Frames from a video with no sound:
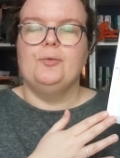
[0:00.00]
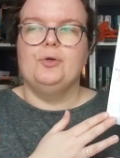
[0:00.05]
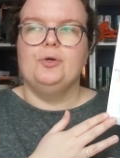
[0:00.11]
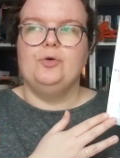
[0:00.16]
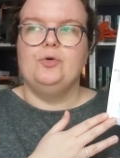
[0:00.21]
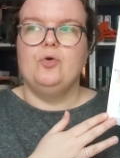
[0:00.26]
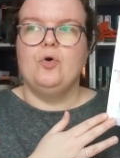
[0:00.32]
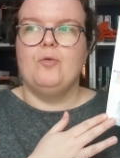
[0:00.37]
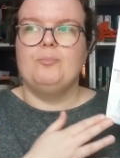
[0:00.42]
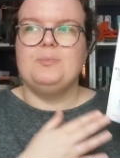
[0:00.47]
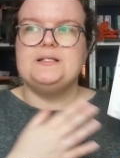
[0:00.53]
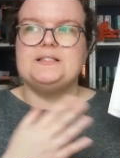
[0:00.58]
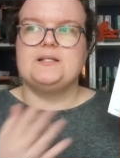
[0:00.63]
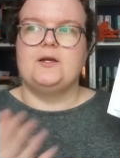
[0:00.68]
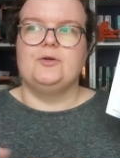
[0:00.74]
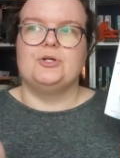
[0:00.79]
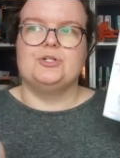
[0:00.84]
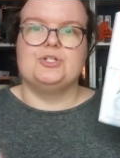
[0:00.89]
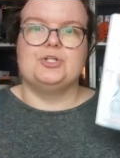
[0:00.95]
not be
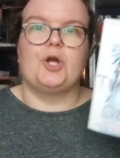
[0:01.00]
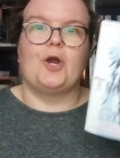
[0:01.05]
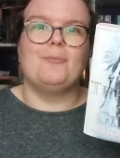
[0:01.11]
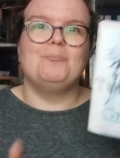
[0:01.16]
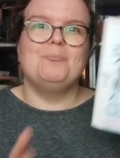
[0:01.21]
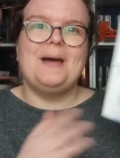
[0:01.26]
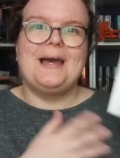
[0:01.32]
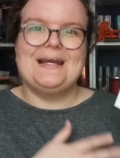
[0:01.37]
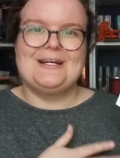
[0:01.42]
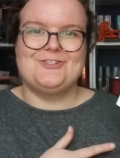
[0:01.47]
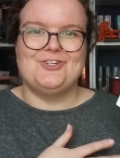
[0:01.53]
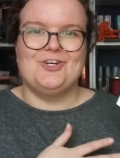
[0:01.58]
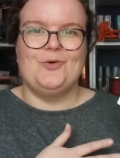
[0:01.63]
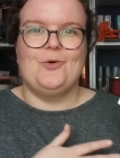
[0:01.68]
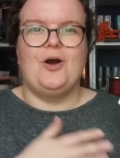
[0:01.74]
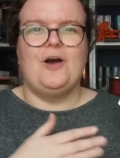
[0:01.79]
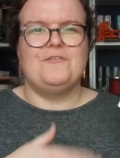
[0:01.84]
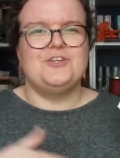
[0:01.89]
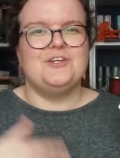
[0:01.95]
so good to go back
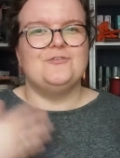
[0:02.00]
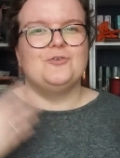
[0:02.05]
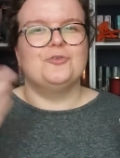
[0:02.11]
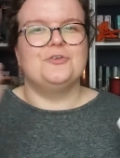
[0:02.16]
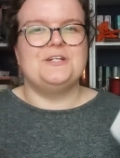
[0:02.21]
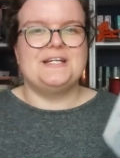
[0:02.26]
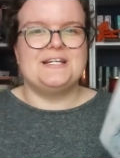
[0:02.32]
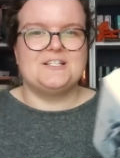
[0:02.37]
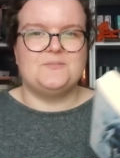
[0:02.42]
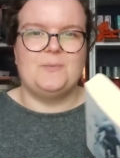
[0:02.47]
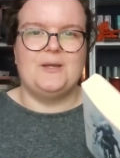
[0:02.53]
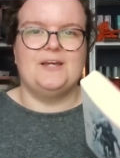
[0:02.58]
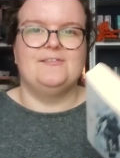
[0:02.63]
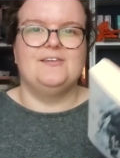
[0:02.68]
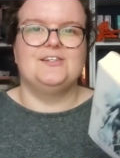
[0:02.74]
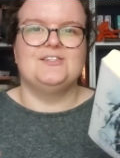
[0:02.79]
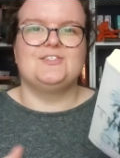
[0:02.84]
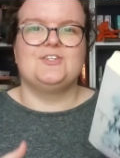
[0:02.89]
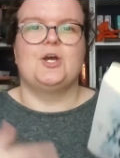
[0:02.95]
to after you've already
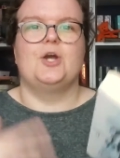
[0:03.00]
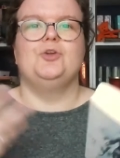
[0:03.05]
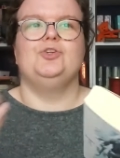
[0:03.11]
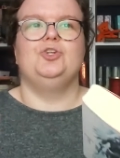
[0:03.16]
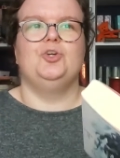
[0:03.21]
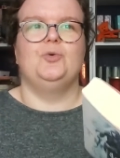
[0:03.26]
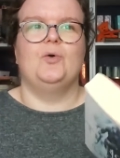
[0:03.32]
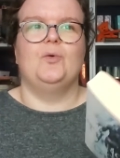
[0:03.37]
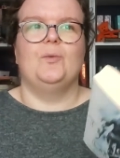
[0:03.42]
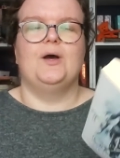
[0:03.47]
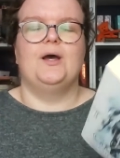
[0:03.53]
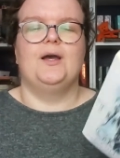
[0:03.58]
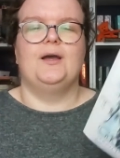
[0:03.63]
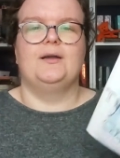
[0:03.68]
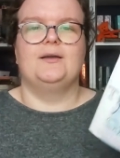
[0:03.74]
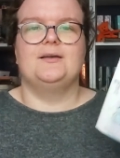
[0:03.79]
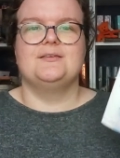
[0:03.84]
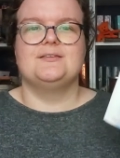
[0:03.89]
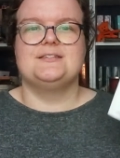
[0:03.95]
experienced her newer work.